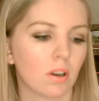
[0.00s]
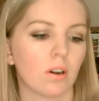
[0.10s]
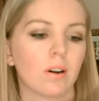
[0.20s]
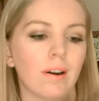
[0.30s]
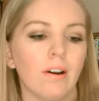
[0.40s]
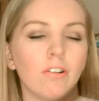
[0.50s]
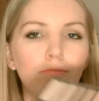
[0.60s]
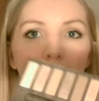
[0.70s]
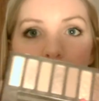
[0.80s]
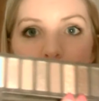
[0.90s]
are
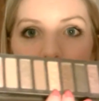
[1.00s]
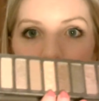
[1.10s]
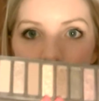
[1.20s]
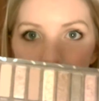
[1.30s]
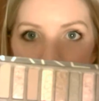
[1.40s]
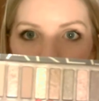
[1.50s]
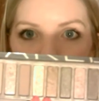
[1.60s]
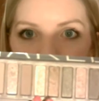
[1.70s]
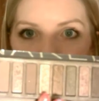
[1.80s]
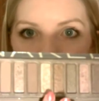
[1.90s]
Half Baked and
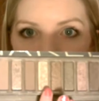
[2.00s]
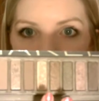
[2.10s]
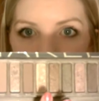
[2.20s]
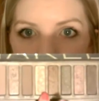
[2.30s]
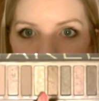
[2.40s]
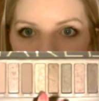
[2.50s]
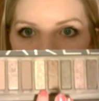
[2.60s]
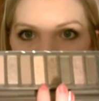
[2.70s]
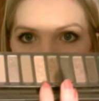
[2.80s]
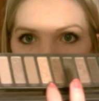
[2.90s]
Smog together. This is Half
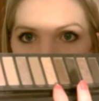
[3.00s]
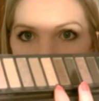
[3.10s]
Baked.